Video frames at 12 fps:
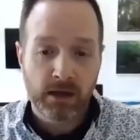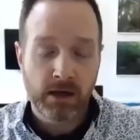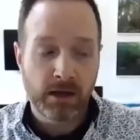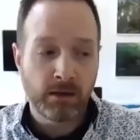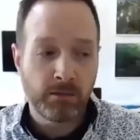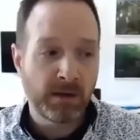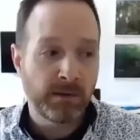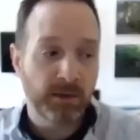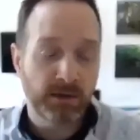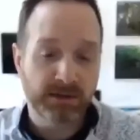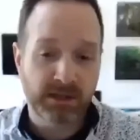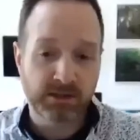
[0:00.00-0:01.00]
And it may be
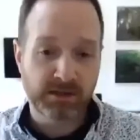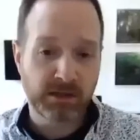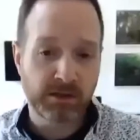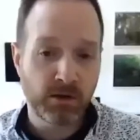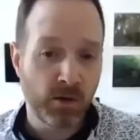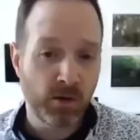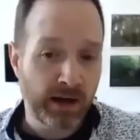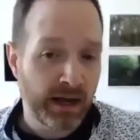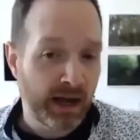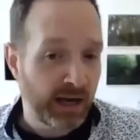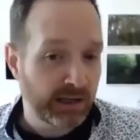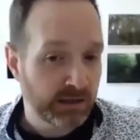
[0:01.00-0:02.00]
because I just didn't know how to
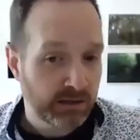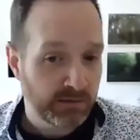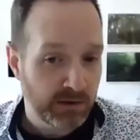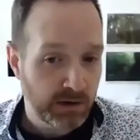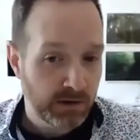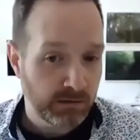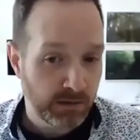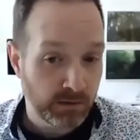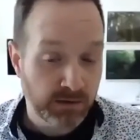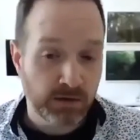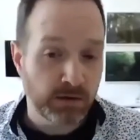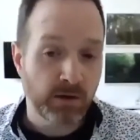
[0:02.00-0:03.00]
ask
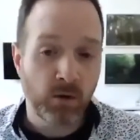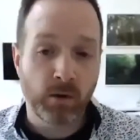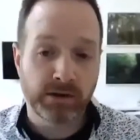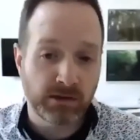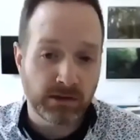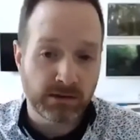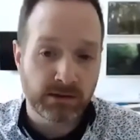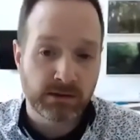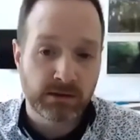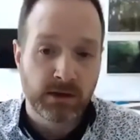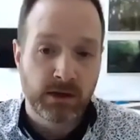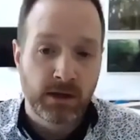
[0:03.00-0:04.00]
those certain questions.